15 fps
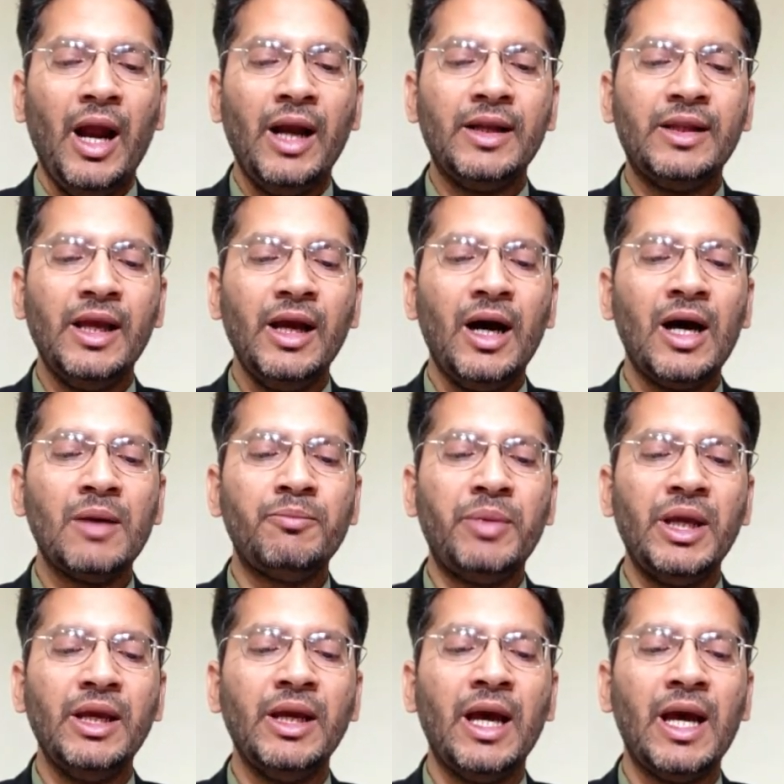and they are
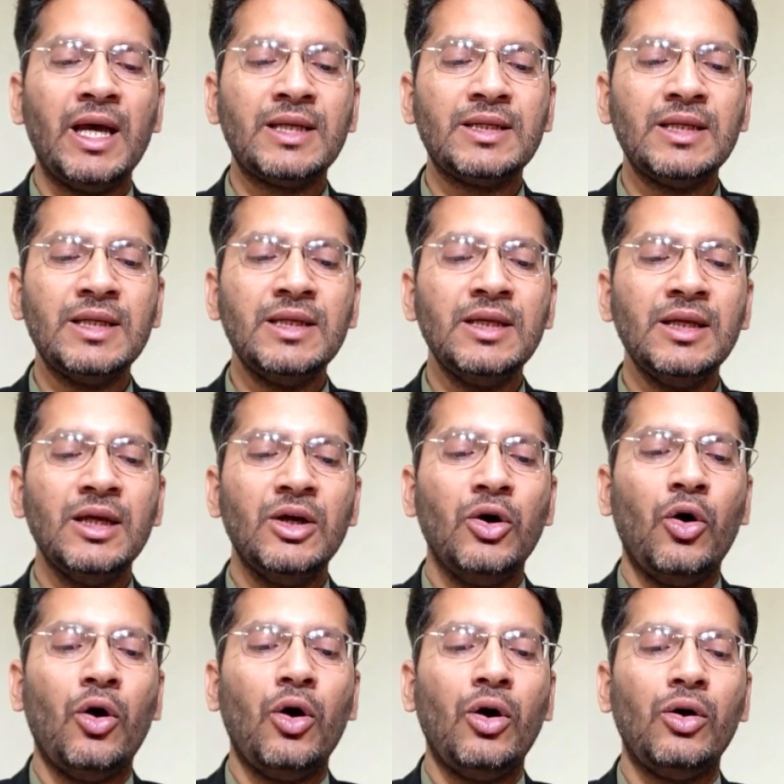being hastened
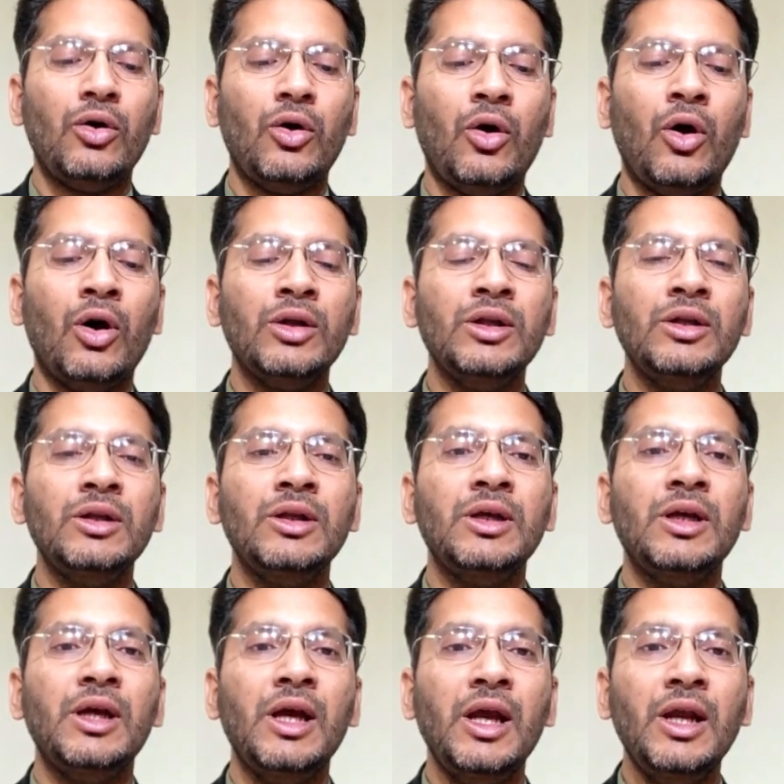on
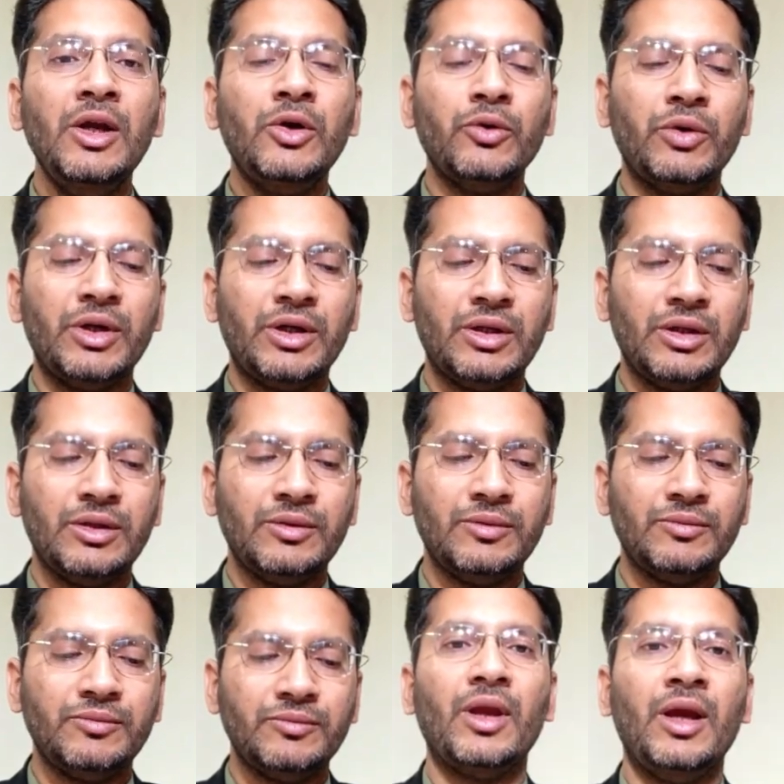into it.
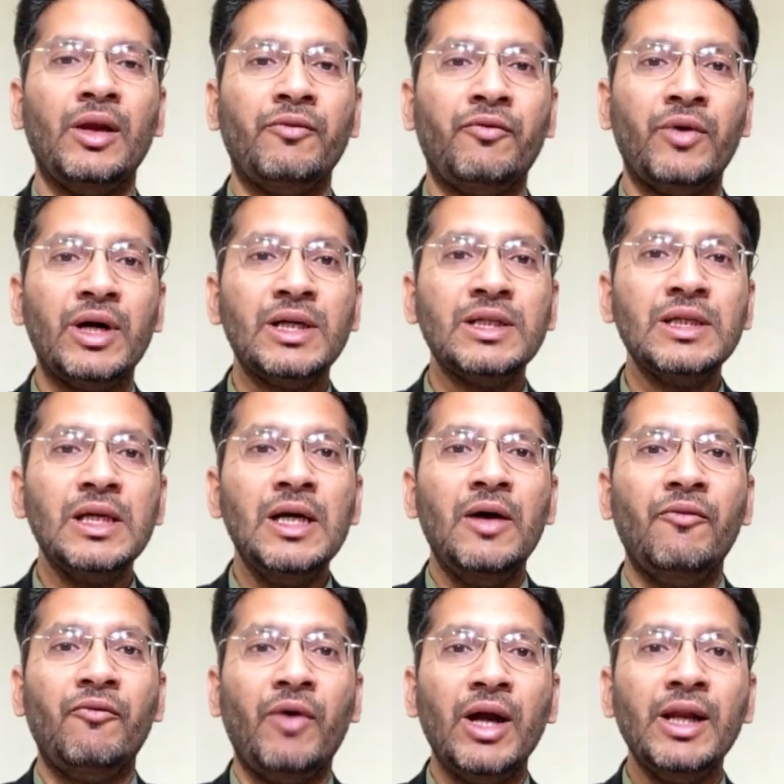In verse
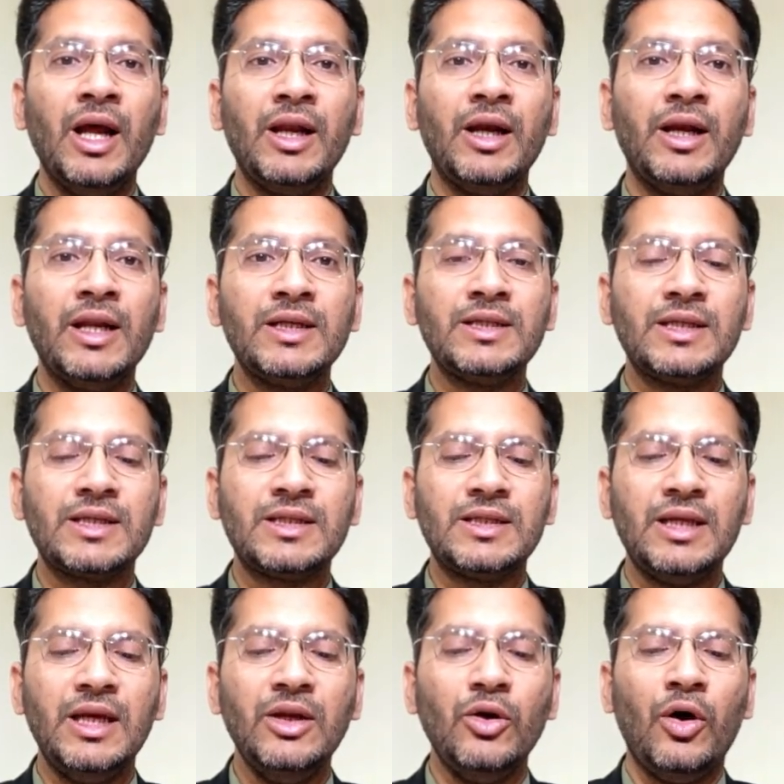
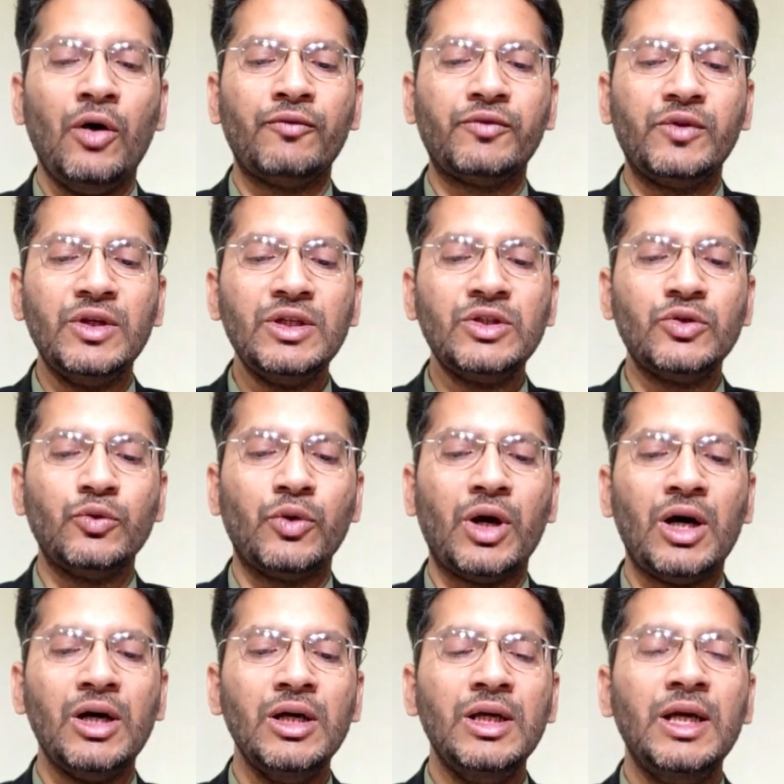116 of this
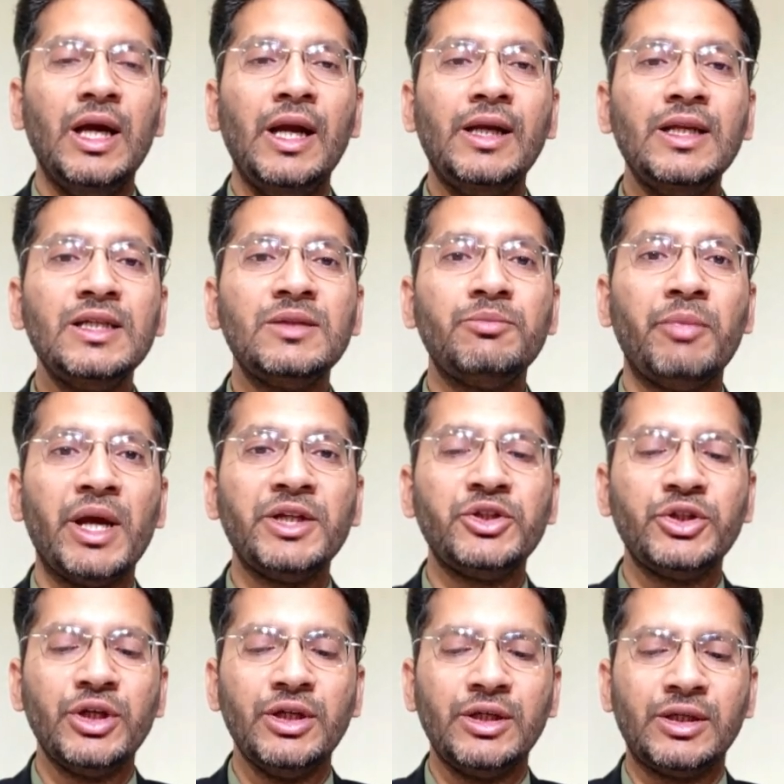surah, it is
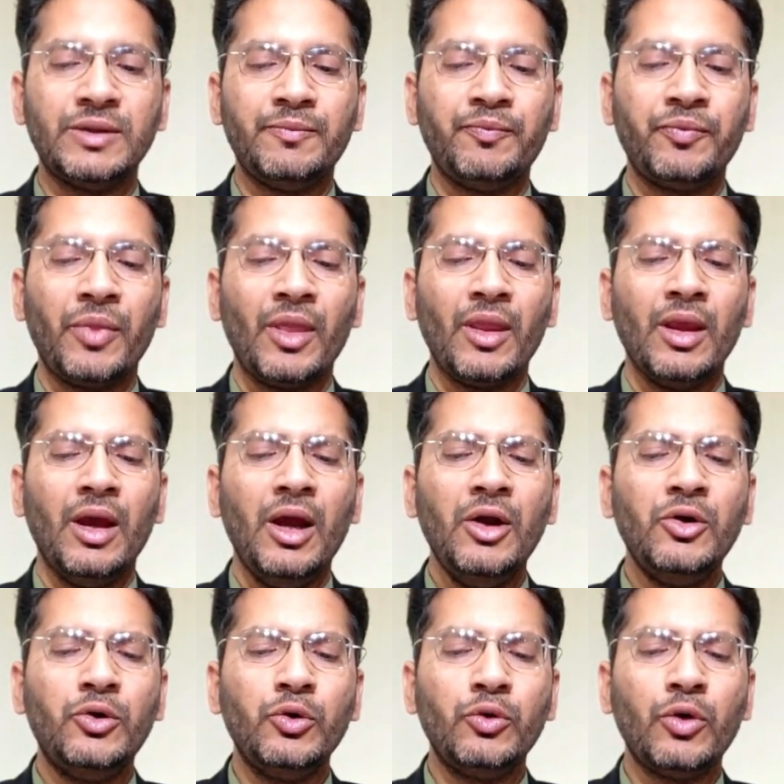mentioned,
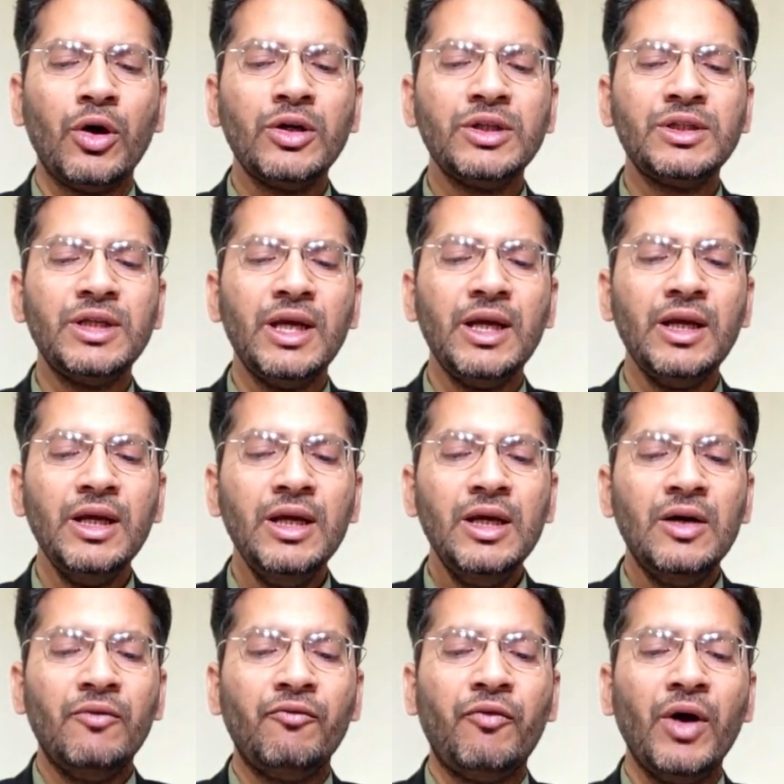"And do not say
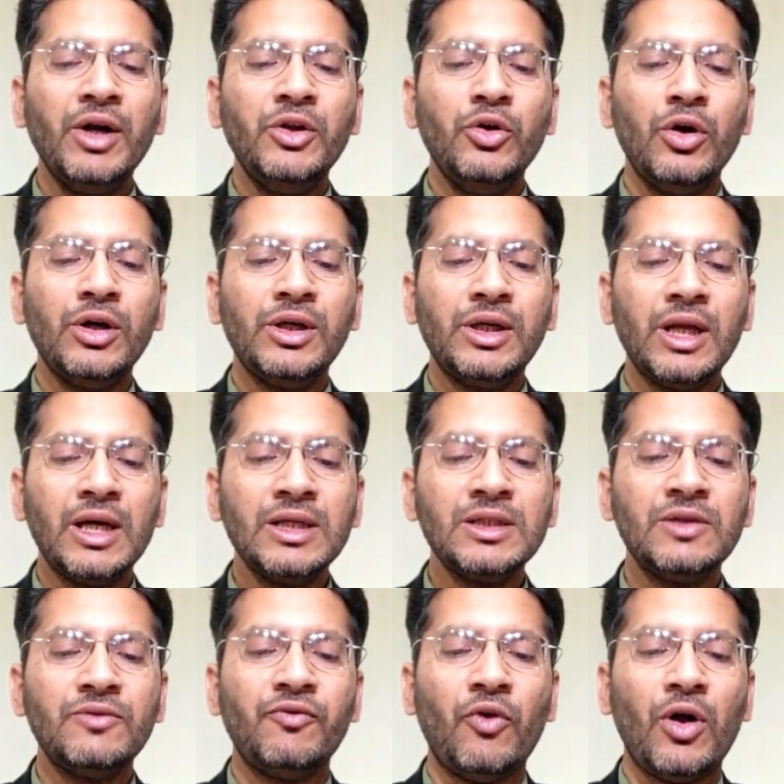what your
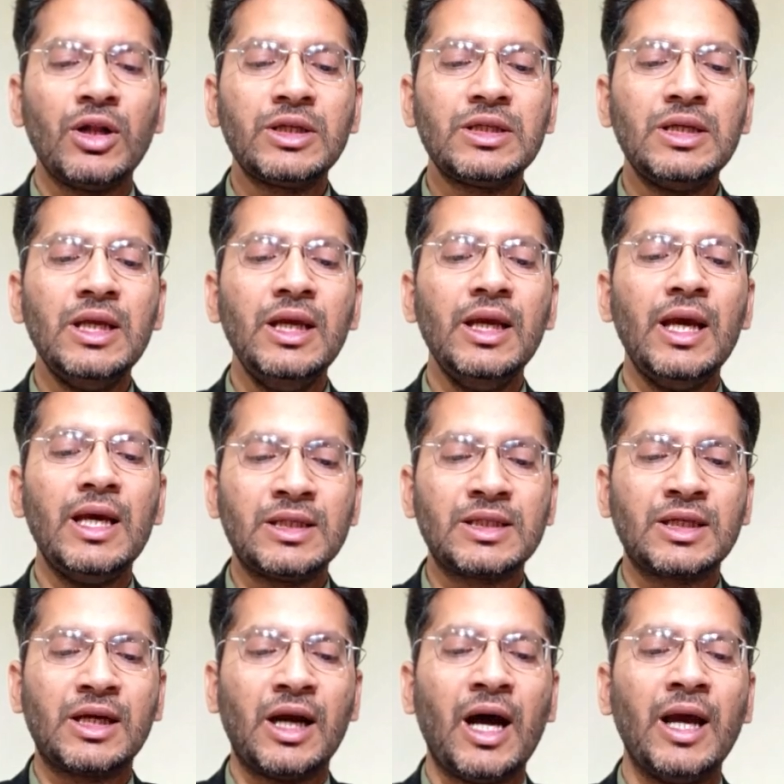tongues falsely
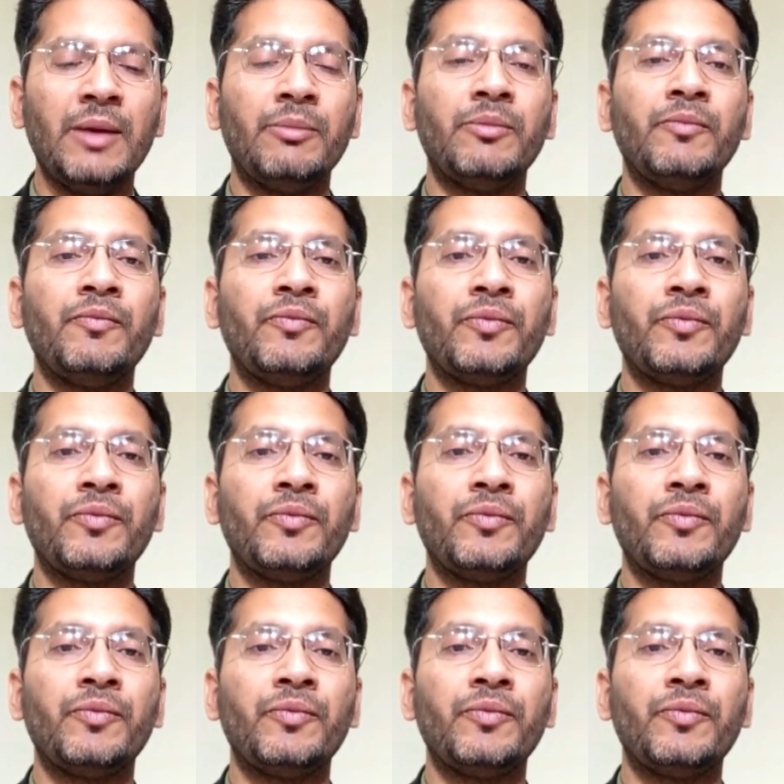describe.